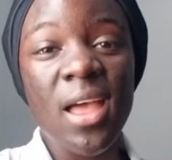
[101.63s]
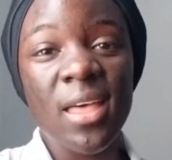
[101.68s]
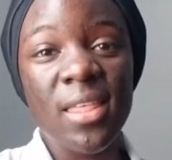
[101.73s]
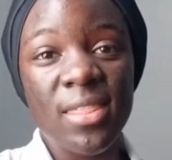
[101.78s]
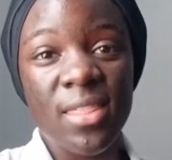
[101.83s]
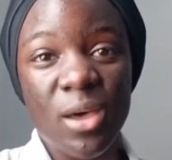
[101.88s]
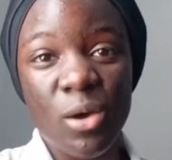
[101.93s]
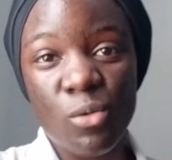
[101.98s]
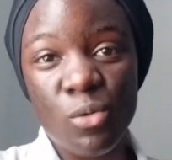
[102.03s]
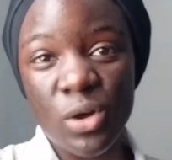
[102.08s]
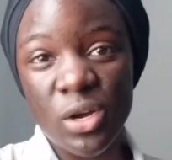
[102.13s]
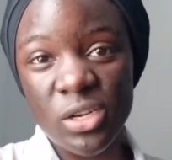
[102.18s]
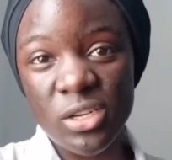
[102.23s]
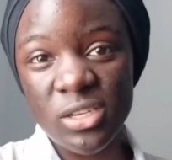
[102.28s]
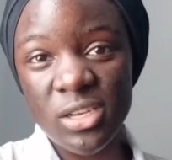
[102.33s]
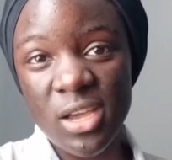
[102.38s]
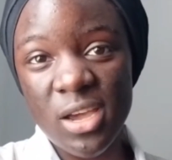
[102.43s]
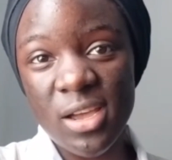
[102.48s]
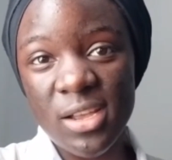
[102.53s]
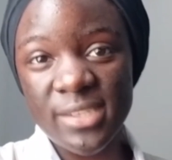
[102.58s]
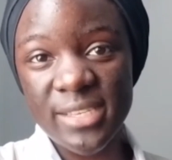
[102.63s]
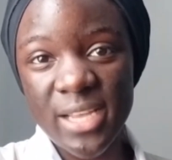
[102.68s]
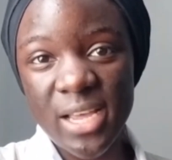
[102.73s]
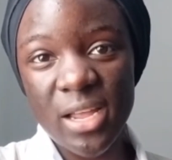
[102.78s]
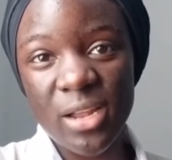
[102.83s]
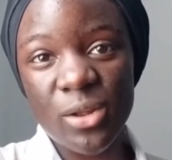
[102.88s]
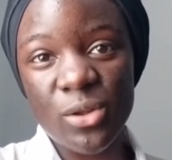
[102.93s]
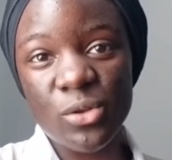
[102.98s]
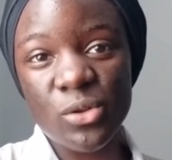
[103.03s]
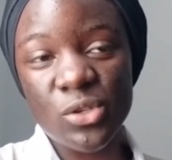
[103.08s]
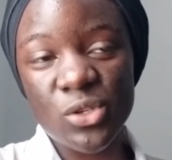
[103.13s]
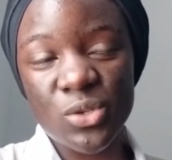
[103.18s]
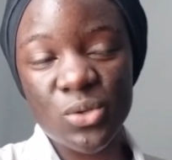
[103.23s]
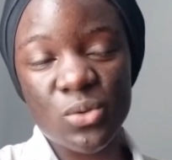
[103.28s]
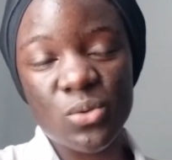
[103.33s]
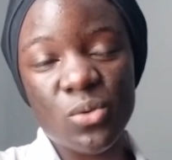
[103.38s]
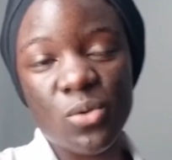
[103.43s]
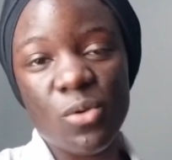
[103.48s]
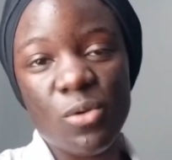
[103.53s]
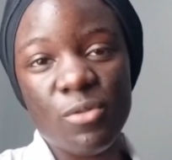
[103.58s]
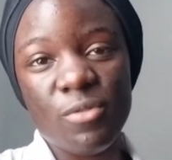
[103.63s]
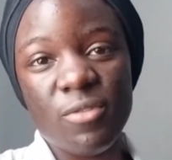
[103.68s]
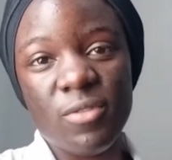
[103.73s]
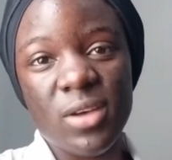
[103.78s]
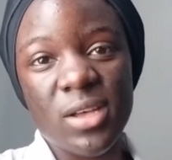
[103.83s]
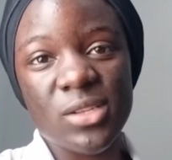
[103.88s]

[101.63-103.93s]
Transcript: The world has a lot to offer.